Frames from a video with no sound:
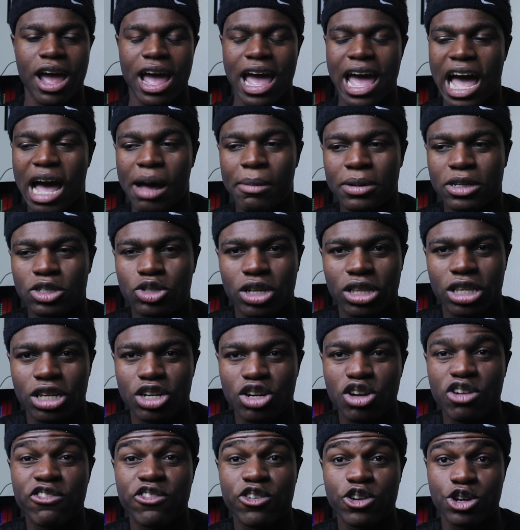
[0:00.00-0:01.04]
how much you have to
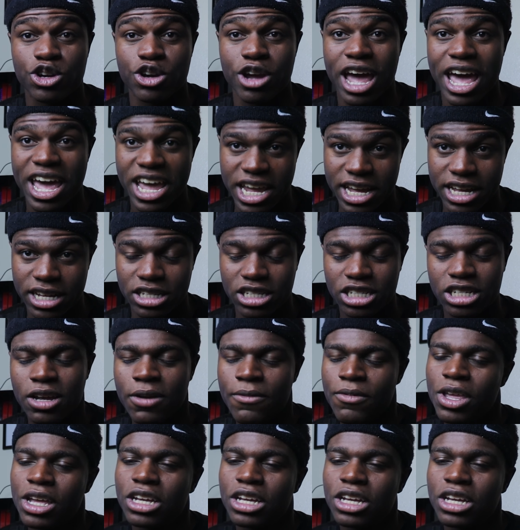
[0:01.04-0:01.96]
do for your age.